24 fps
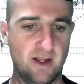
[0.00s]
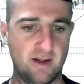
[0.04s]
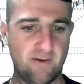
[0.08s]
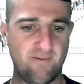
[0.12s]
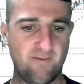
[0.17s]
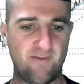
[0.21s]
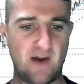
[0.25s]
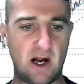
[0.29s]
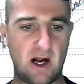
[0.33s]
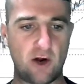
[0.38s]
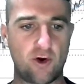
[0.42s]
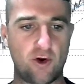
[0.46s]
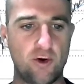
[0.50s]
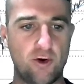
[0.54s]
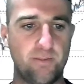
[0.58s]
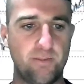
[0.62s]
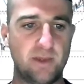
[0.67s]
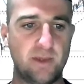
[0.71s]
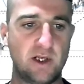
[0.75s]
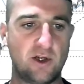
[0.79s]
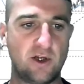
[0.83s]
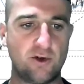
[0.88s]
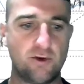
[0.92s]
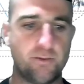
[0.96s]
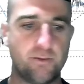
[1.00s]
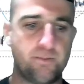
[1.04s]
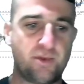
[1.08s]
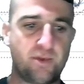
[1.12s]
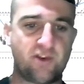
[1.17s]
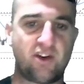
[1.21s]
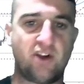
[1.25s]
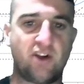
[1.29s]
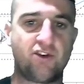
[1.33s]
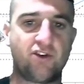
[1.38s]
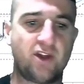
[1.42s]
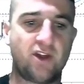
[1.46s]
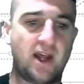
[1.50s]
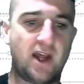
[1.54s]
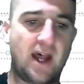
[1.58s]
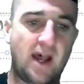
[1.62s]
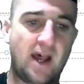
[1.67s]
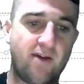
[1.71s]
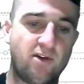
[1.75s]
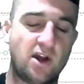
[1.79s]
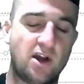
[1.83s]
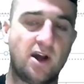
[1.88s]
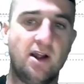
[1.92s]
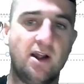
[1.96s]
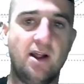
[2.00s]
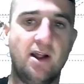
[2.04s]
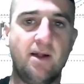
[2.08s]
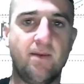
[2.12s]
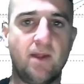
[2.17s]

that could be a good potential area.